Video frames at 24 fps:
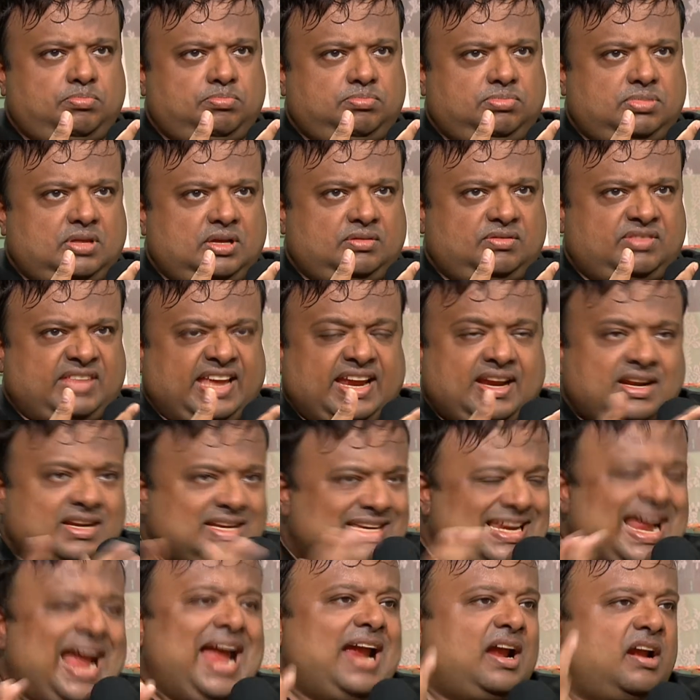the think
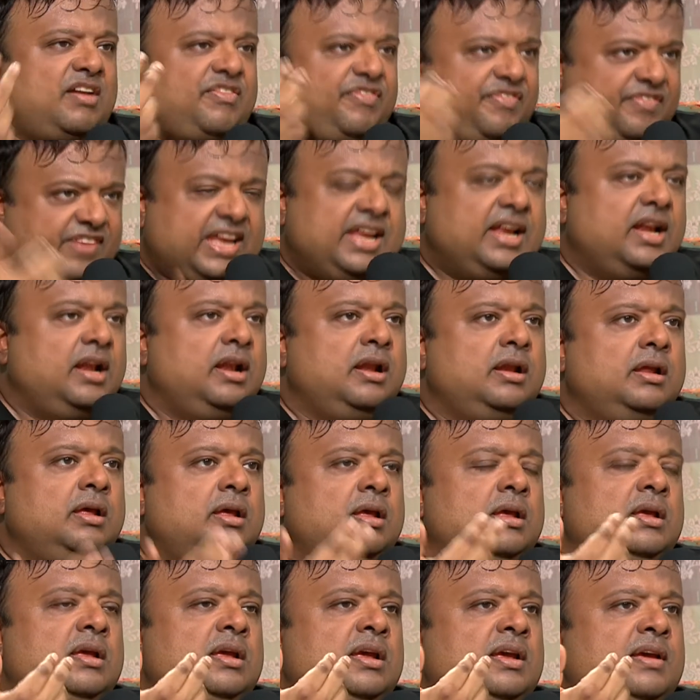tank feel
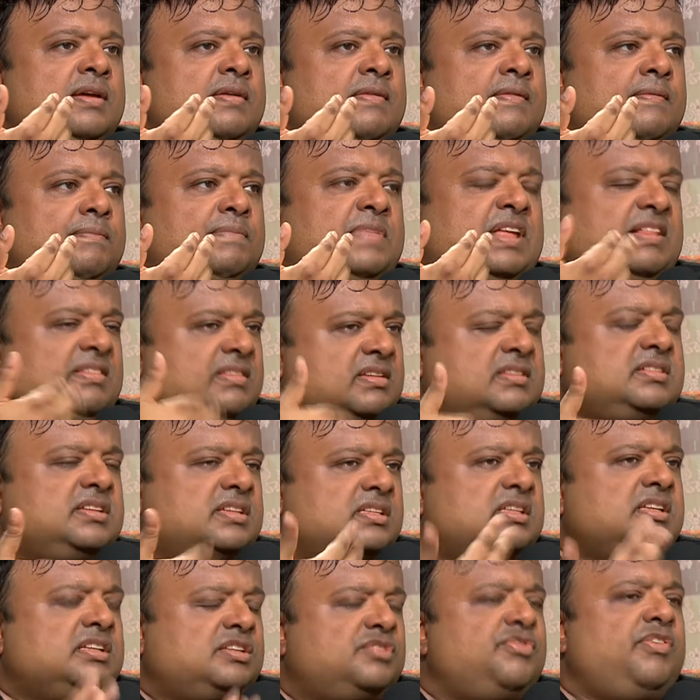that this is
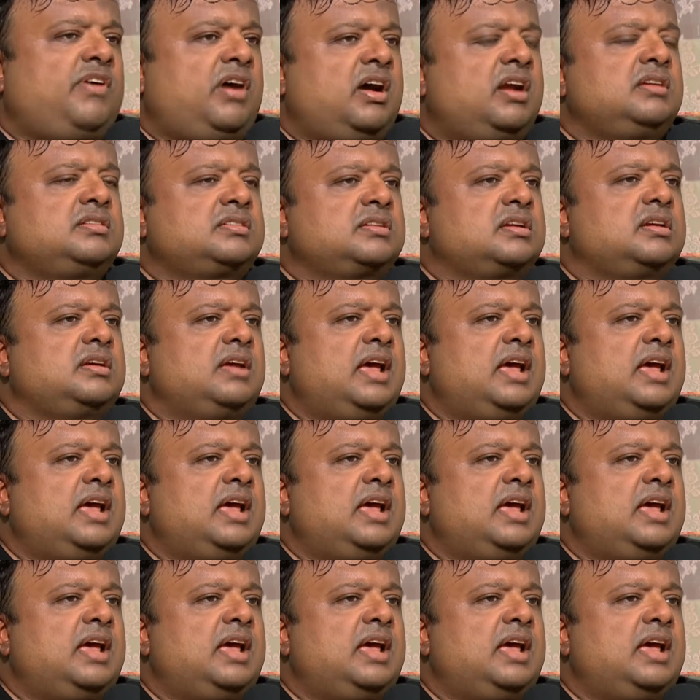as far as